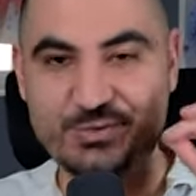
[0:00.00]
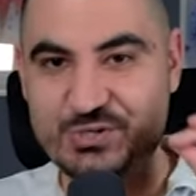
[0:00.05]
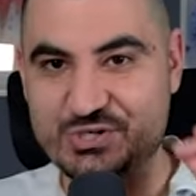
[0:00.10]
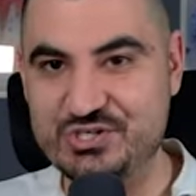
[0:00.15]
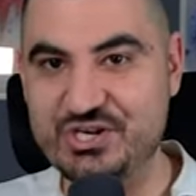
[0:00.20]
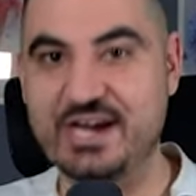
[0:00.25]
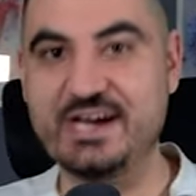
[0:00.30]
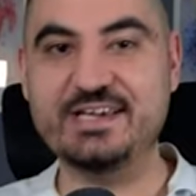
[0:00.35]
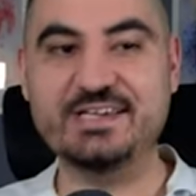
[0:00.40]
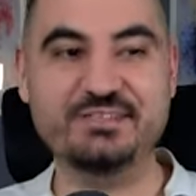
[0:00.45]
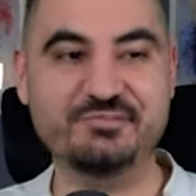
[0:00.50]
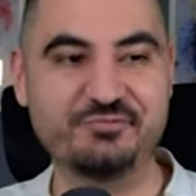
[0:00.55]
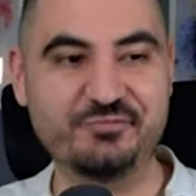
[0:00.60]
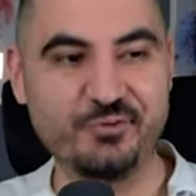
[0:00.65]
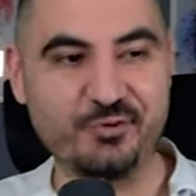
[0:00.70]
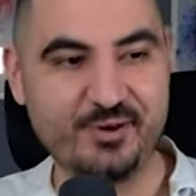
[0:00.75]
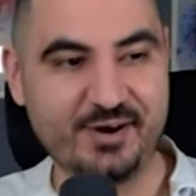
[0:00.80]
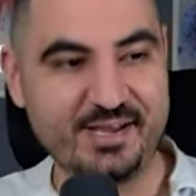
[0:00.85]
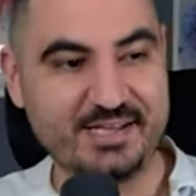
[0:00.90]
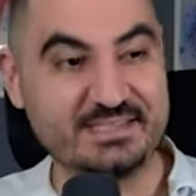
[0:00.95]
to shine
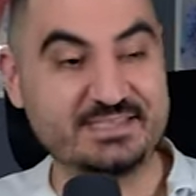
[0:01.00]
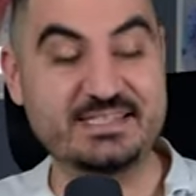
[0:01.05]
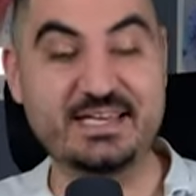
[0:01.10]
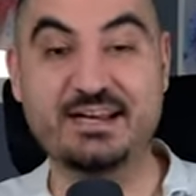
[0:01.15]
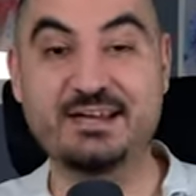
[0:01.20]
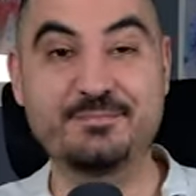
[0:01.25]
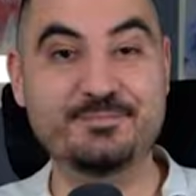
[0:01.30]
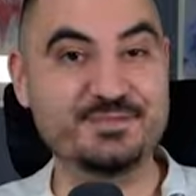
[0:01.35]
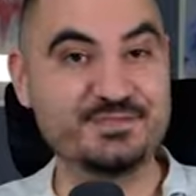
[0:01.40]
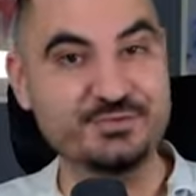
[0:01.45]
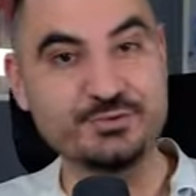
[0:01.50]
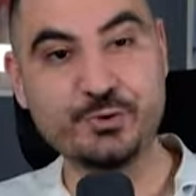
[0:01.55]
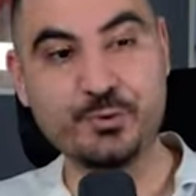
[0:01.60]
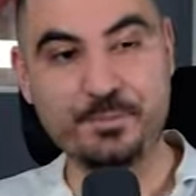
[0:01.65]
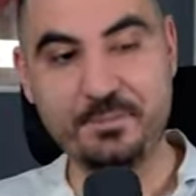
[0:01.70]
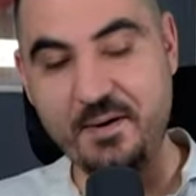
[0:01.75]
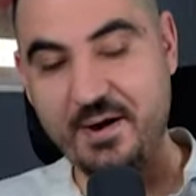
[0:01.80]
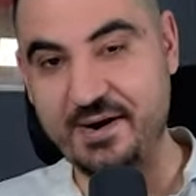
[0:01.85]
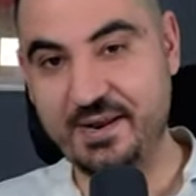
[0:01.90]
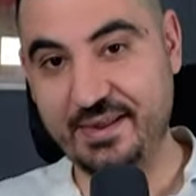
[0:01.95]
for us, and I'm
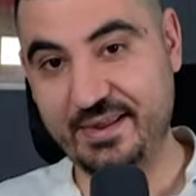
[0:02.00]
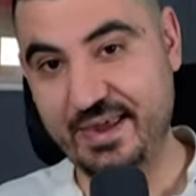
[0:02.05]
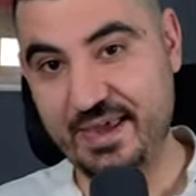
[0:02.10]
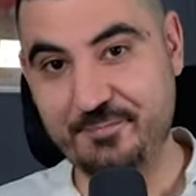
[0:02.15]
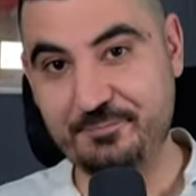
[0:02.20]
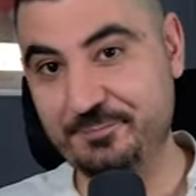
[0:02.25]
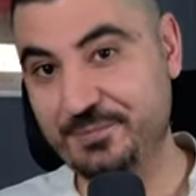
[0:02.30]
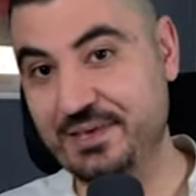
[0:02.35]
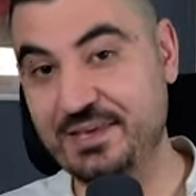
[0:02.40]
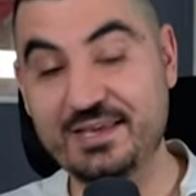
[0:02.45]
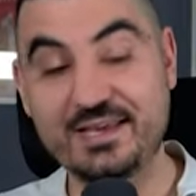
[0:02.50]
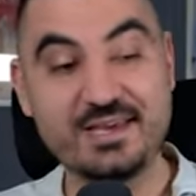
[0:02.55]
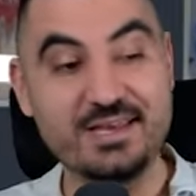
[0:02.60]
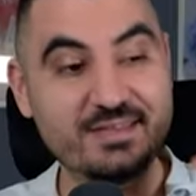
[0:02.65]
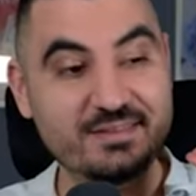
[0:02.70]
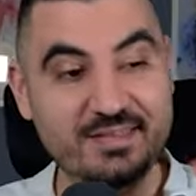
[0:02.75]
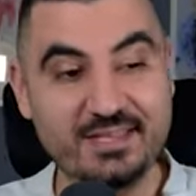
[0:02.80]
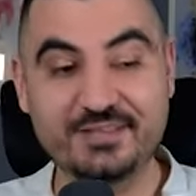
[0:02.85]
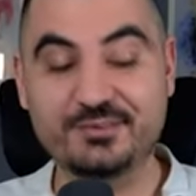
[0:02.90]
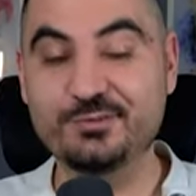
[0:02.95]
super happy
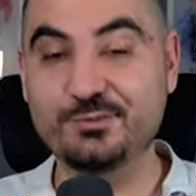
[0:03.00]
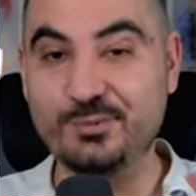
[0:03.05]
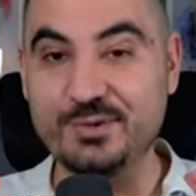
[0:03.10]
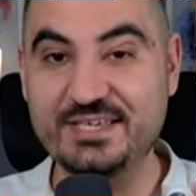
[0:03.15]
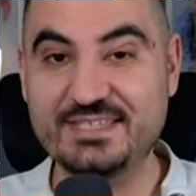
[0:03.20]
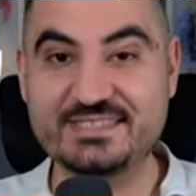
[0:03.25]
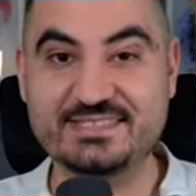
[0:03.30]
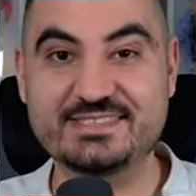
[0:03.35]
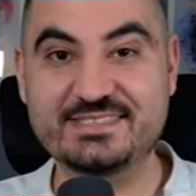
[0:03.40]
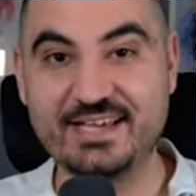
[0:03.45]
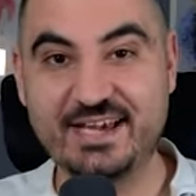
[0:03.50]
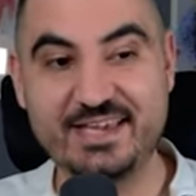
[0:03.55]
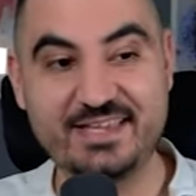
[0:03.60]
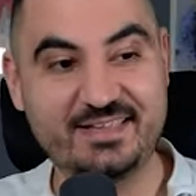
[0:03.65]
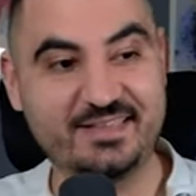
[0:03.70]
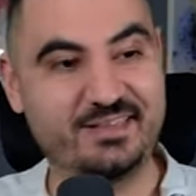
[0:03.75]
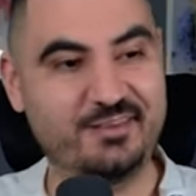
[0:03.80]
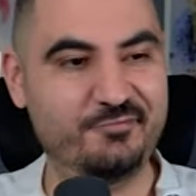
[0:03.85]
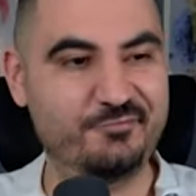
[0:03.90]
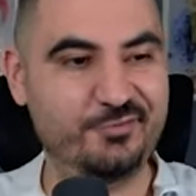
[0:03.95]
that we
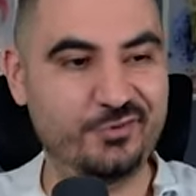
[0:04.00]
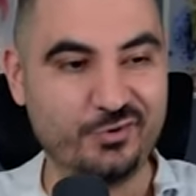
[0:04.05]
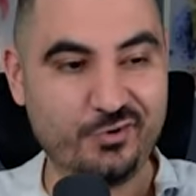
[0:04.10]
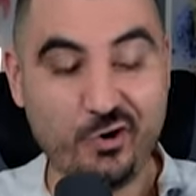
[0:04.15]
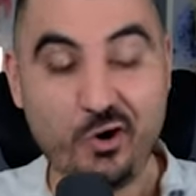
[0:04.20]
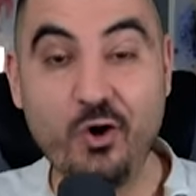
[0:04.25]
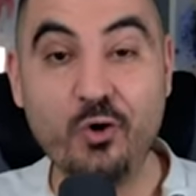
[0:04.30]
signed him for